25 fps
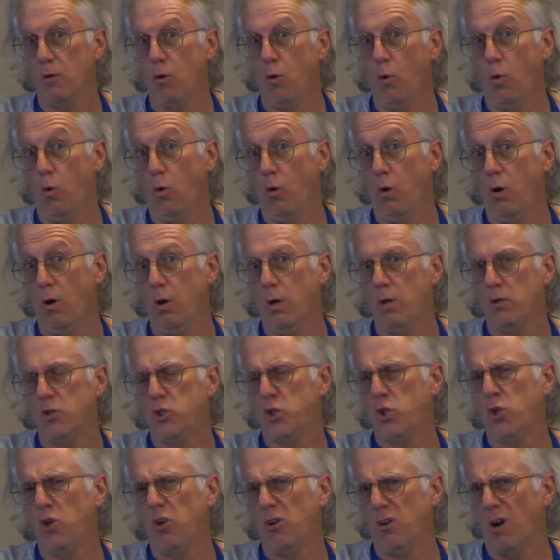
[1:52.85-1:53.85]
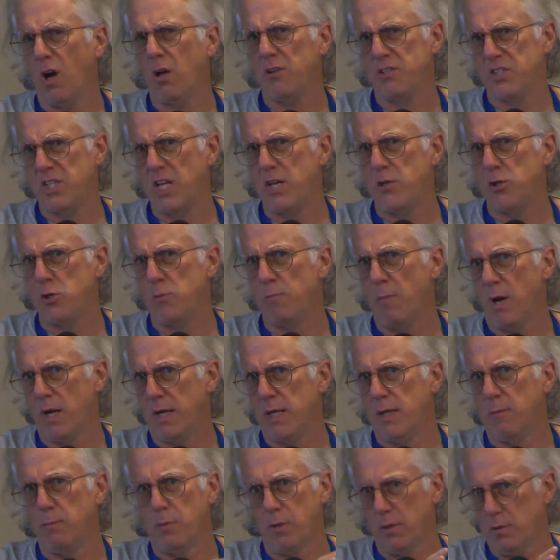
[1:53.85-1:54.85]
or sure, I'll send you
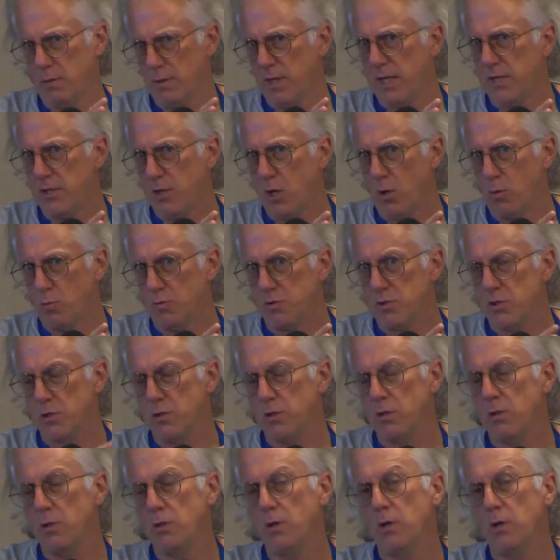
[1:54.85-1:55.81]
money, but they don't.